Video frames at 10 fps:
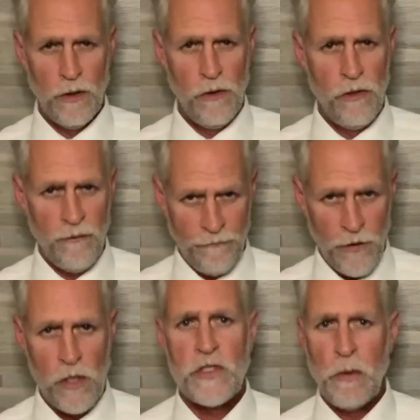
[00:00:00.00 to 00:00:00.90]
The
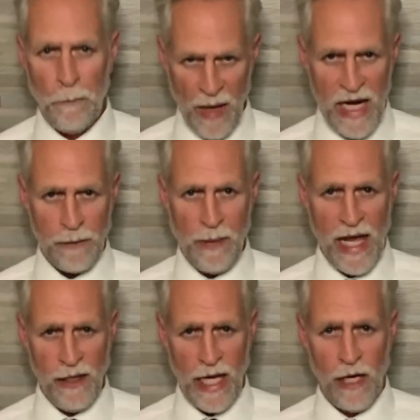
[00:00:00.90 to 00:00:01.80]
first bank
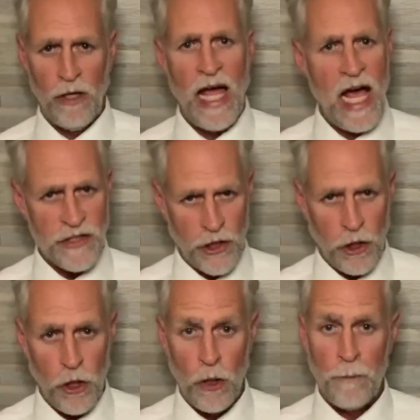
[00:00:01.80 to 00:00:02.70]
bailout has
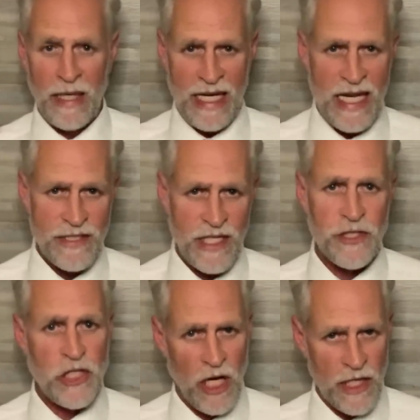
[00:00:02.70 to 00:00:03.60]
occurred, but is it
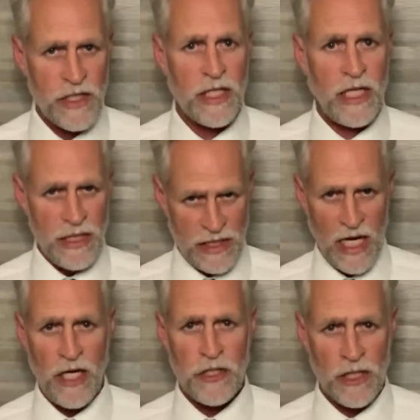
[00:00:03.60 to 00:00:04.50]
just
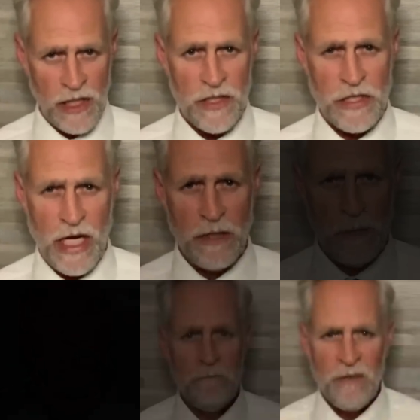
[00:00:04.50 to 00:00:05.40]
contagion
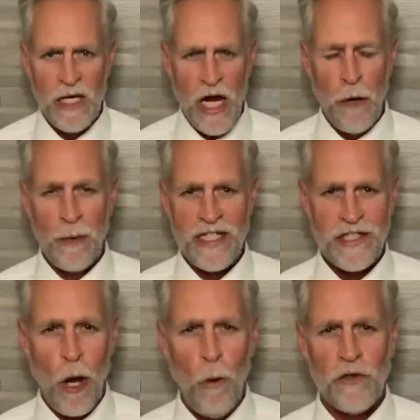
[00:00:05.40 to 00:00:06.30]
containment? Hey everybody,
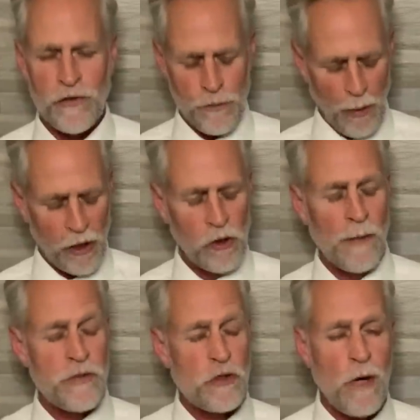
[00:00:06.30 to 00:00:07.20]
Scott Walters, buckle
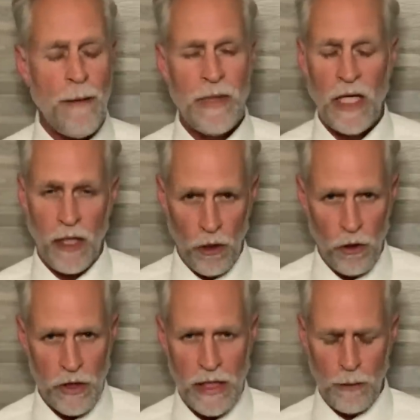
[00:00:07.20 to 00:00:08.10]
up, strap in. I got a
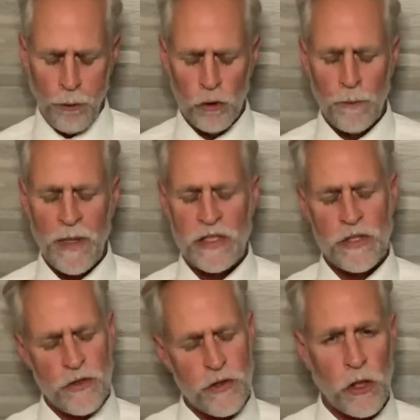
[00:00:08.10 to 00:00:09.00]
hard hitting, pull no
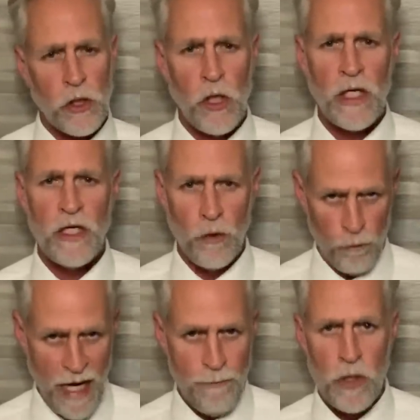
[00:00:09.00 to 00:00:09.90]
punches, no sugarcoating it, no
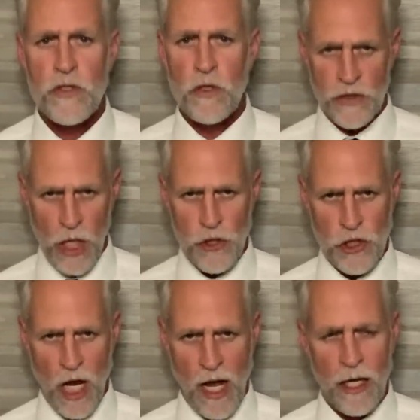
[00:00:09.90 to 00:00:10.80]
rainbows, no
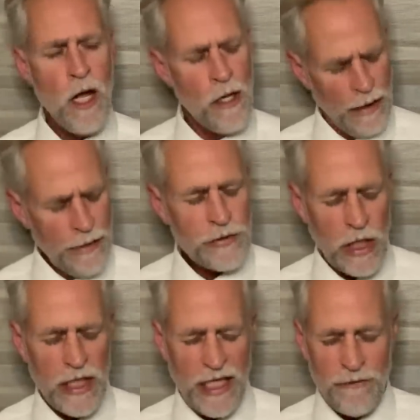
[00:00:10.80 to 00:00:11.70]
sunshine. Just
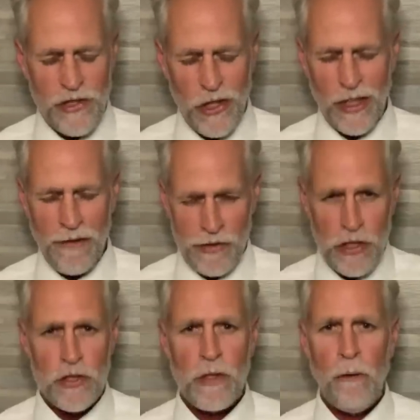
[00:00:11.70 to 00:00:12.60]
gonna give it to you and give it to
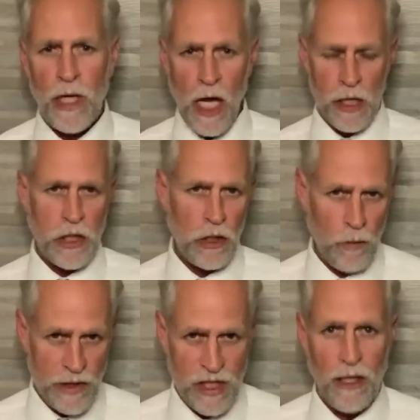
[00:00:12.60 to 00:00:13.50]
you straight. We got a good
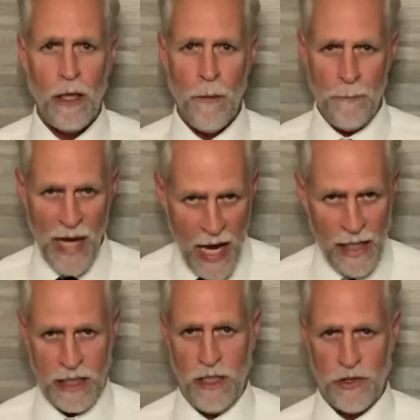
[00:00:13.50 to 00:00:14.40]
one to
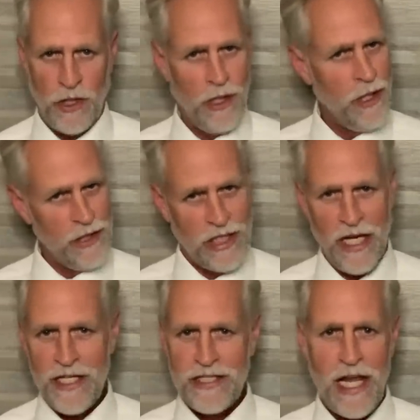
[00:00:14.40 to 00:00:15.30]
unpackage
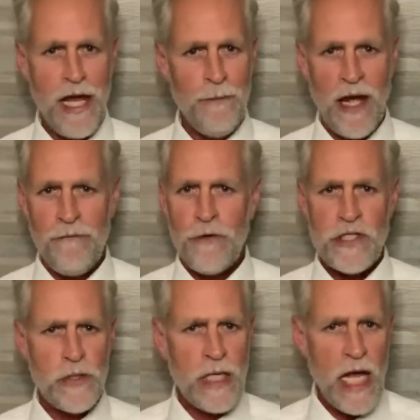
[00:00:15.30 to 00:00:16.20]
today, my friends.
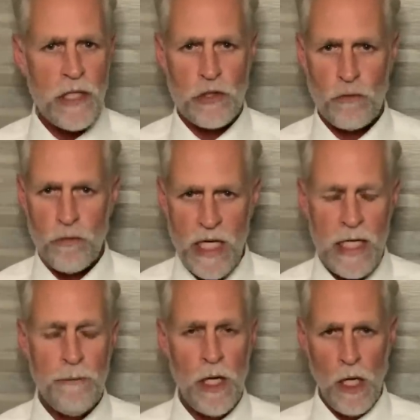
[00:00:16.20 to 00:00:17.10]
You can't
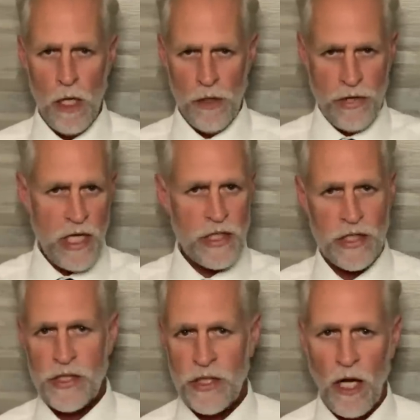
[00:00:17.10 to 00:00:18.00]
dream this
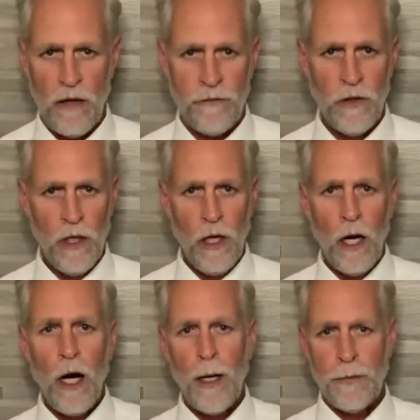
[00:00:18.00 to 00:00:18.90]
stuff
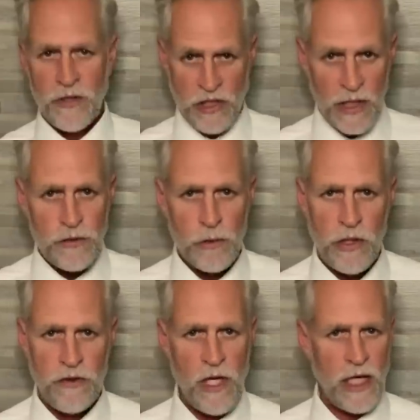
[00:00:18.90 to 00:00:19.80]
up. Just when you
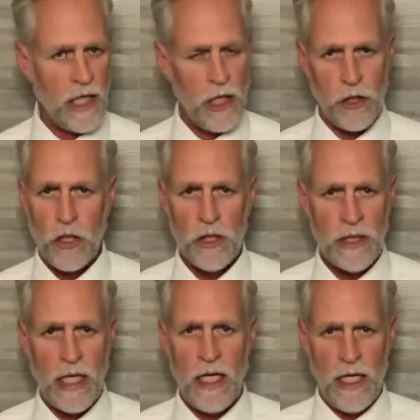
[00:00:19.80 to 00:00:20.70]
think it couldn't
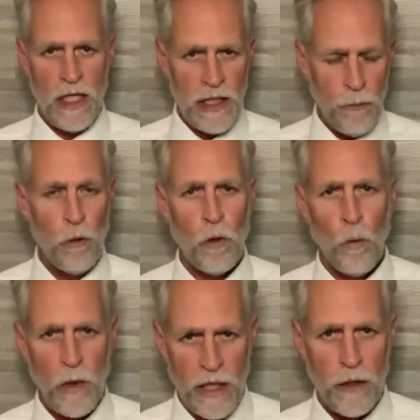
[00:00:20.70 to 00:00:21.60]
get any more
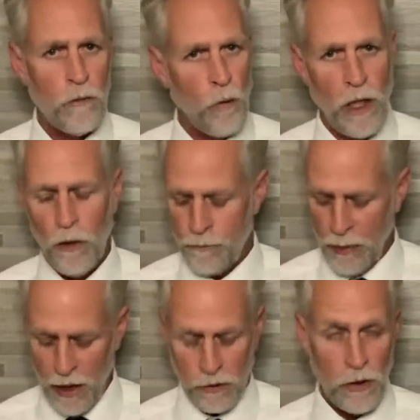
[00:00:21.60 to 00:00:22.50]
weird, well,
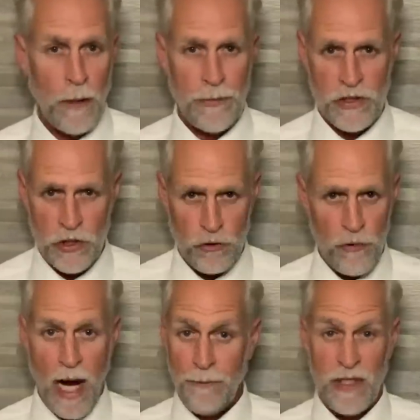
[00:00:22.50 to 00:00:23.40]
buckle up and
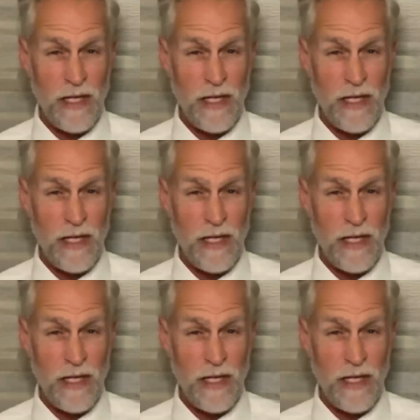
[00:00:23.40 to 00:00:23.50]
strap in.